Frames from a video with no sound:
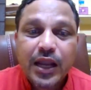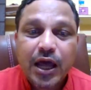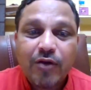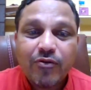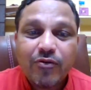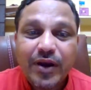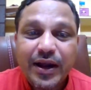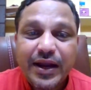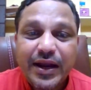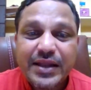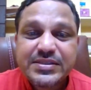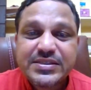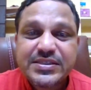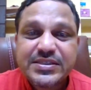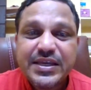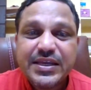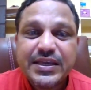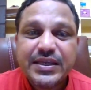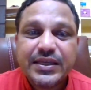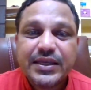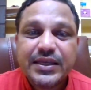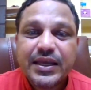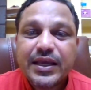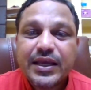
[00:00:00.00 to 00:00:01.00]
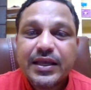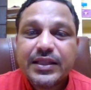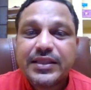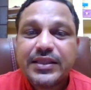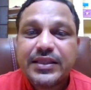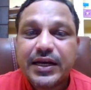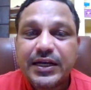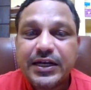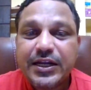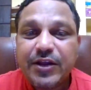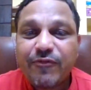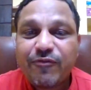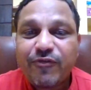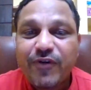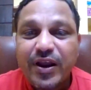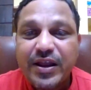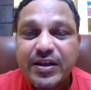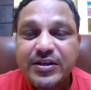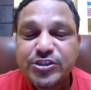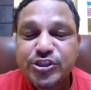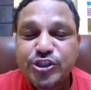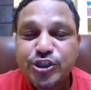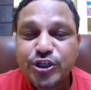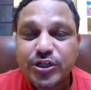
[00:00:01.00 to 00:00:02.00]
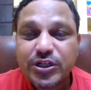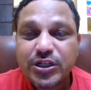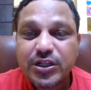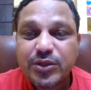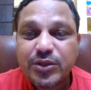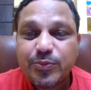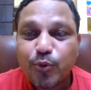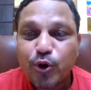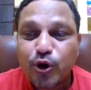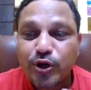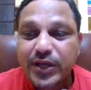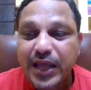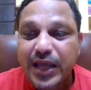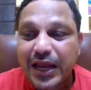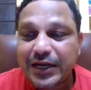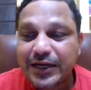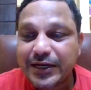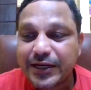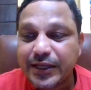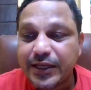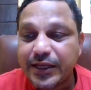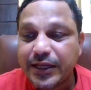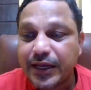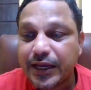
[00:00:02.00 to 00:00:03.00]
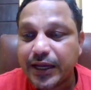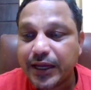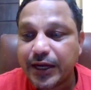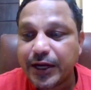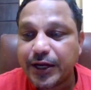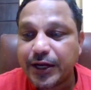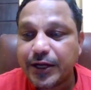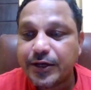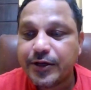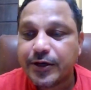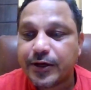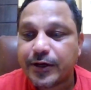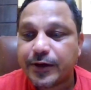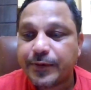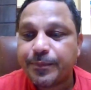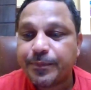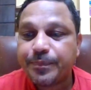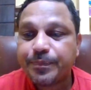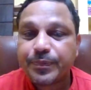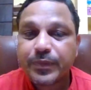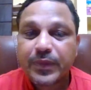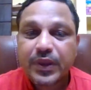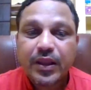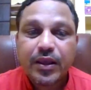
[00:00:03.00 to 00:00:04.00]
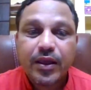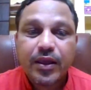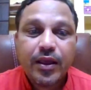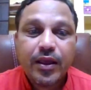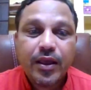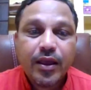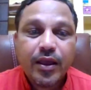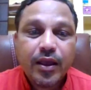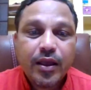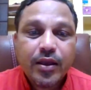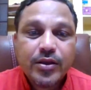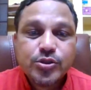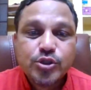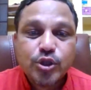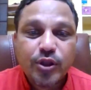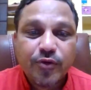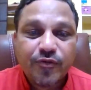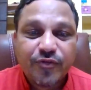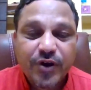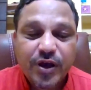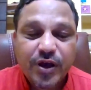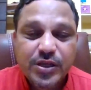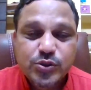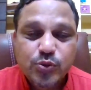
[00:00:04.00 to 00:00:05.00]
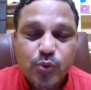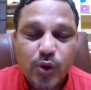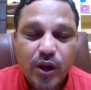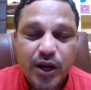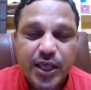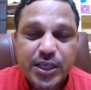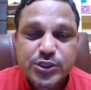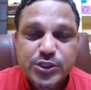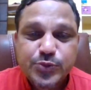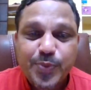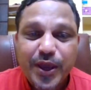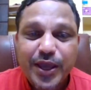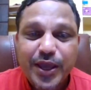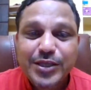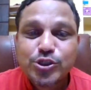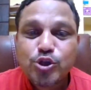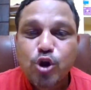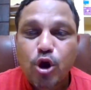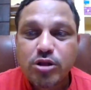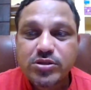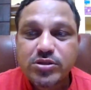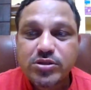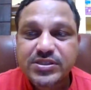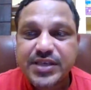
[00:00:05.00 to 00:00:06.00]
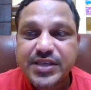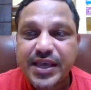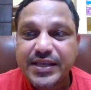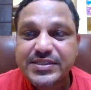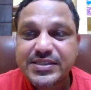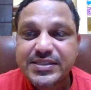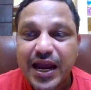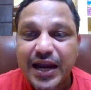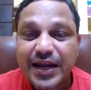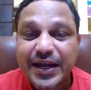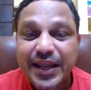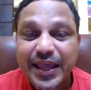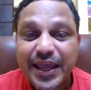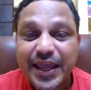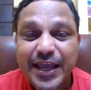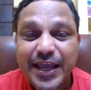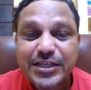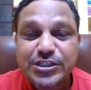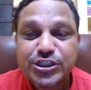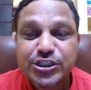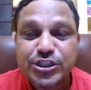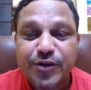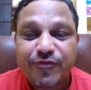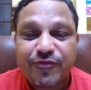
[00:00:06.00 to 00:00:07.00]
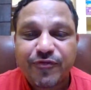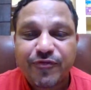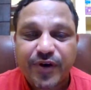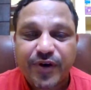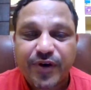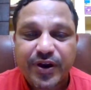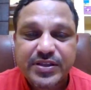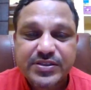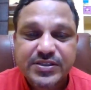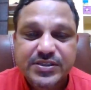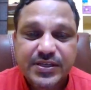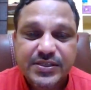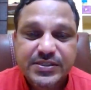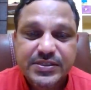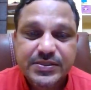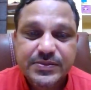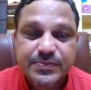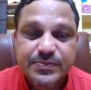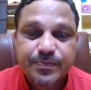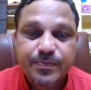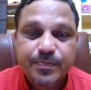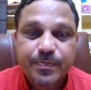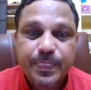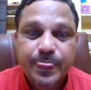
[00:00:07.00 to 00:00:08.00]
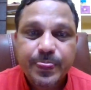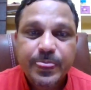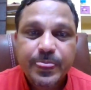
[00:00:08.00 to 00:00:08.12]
Now let us see the differential mortality in India. So the first one is based on sex and age differences.